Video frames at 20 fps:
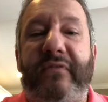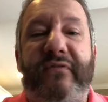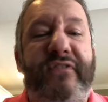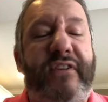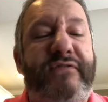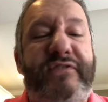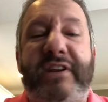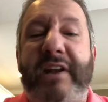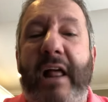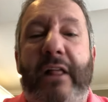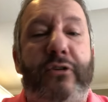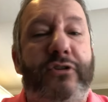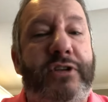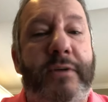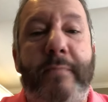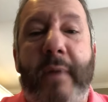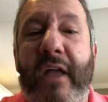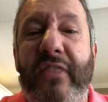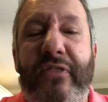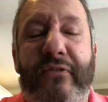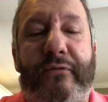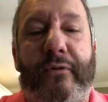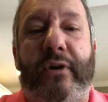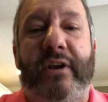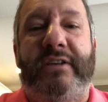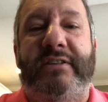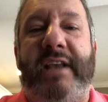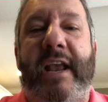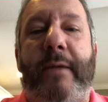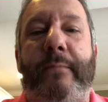$50 a month, for
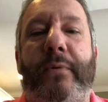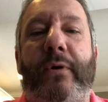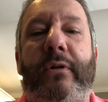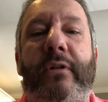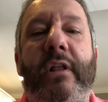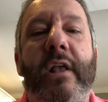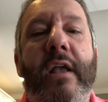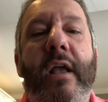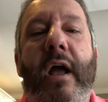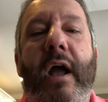example.